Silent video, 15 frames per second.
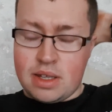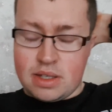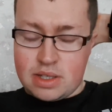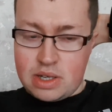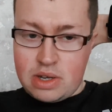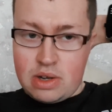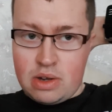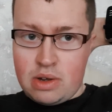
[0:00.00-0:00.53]

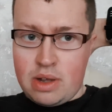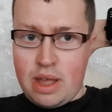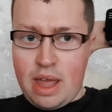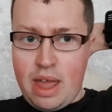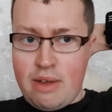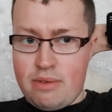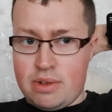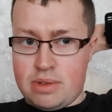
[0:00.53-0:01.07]
So
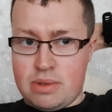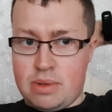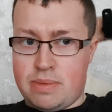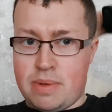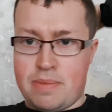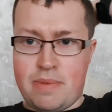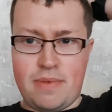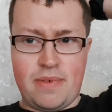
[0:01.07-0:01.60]
everyone will
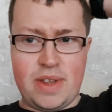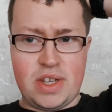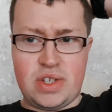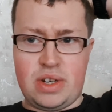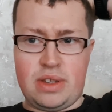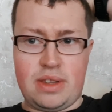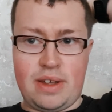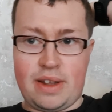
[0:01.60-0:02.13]
be
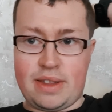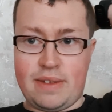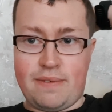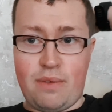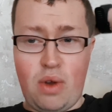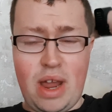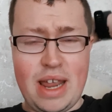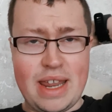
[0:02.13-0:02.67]
finishing on like the
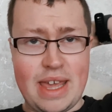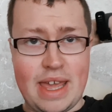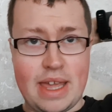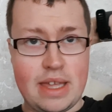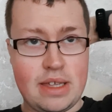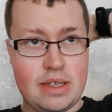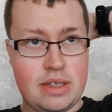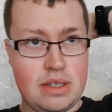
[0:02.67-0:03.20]

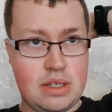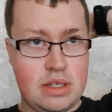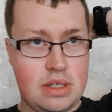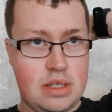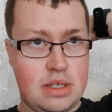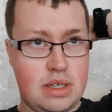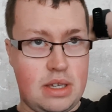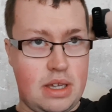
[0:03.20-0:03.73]
Friday,
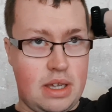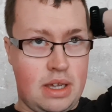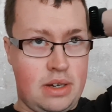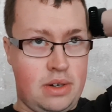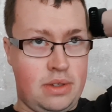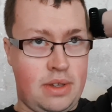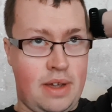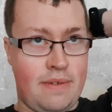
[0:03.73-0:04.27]

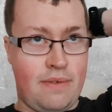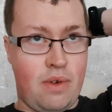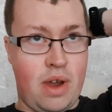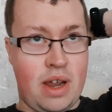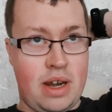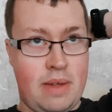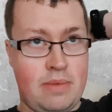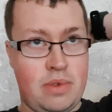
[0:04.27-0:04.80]
and on that
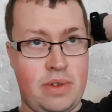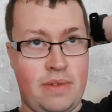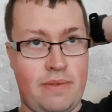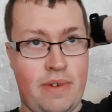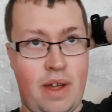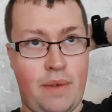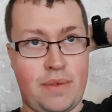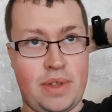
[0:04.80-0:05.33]
Friday I'm doing
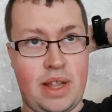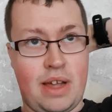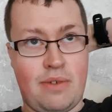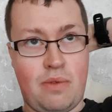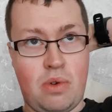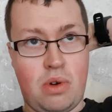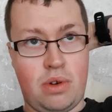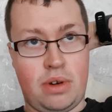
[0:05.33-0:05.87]
five to
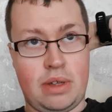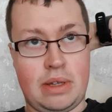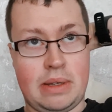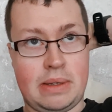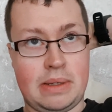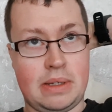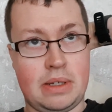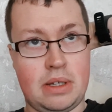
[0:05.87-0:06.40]
half one,
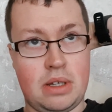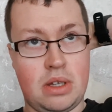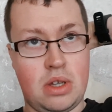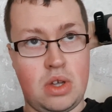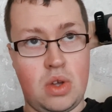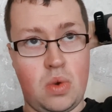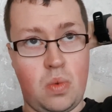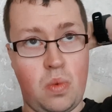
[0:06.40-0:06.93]

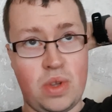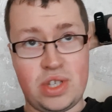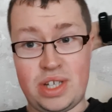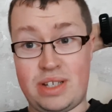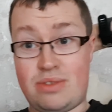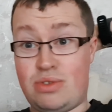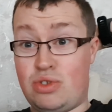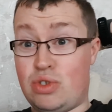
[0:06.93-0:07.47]

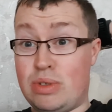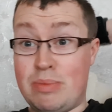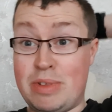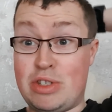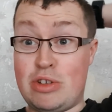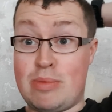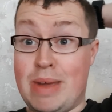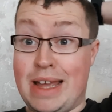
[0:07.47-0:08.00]
which shouldn't be
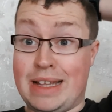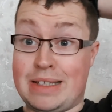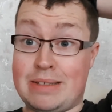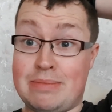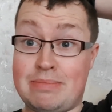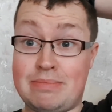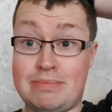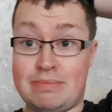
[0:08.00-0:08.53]
too bad.
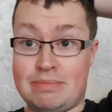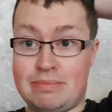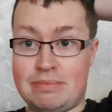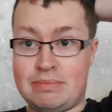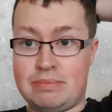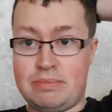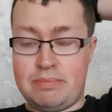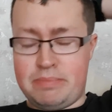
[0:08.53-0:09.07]

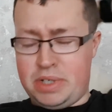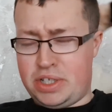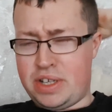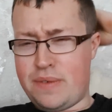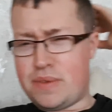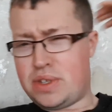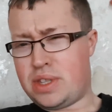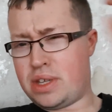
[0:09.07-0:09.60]
My
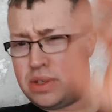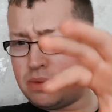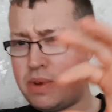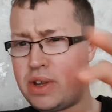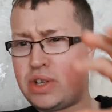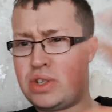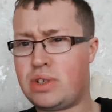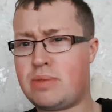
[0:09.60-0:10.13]
shifts this
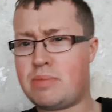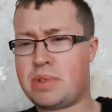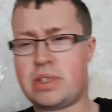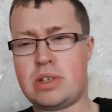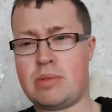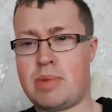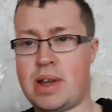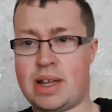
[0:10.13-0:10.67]
week shouldn't be
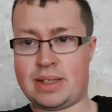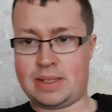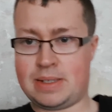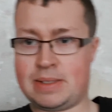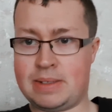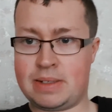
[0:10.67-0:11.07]
too bad.